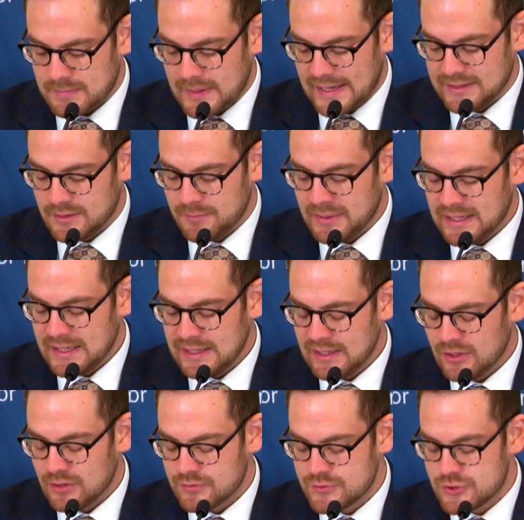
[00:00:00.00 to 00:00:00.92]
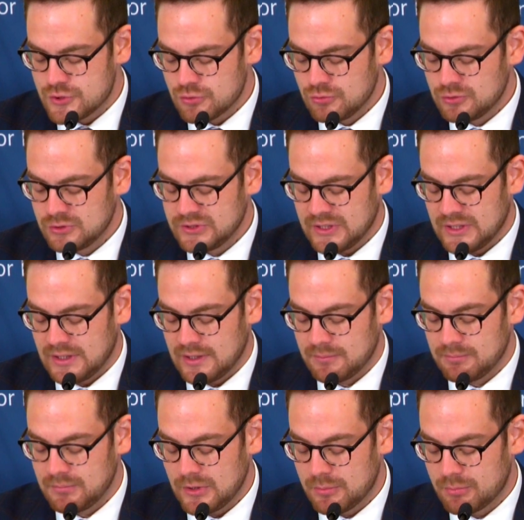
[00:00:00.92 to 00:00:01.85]
At the beginning of June,
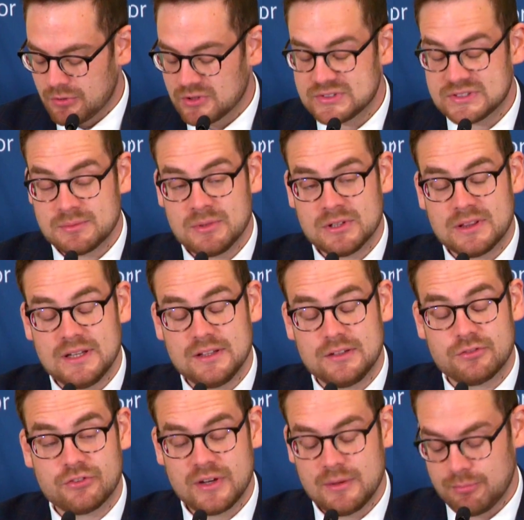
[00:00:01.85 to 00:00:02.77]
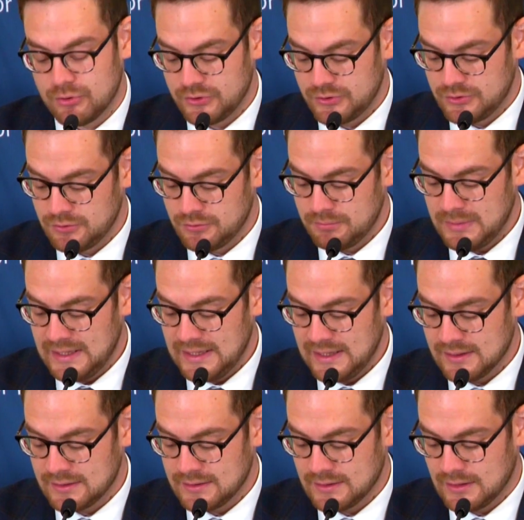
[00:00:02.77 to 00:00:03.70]
approximately 3.2
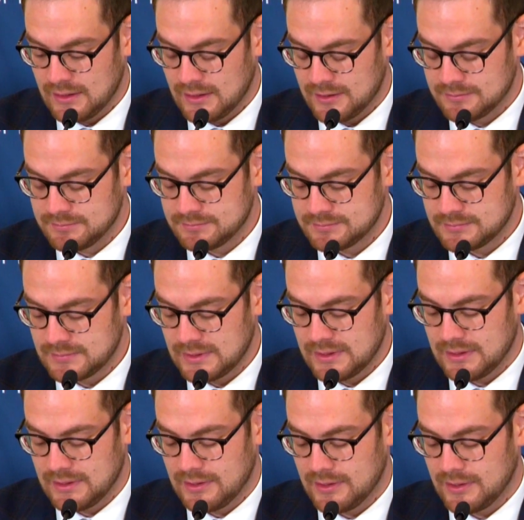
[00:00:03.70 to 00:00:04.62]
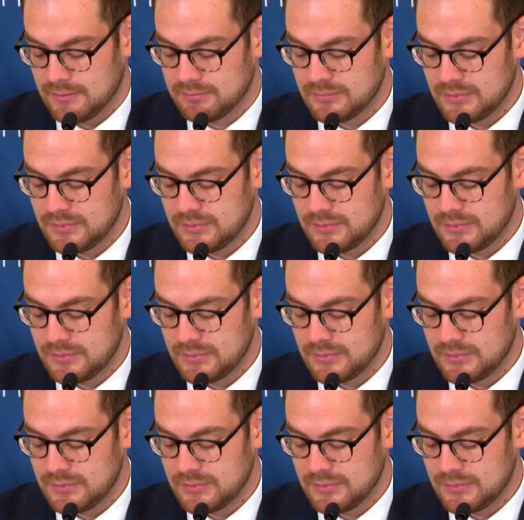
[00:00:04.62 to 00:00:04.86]
million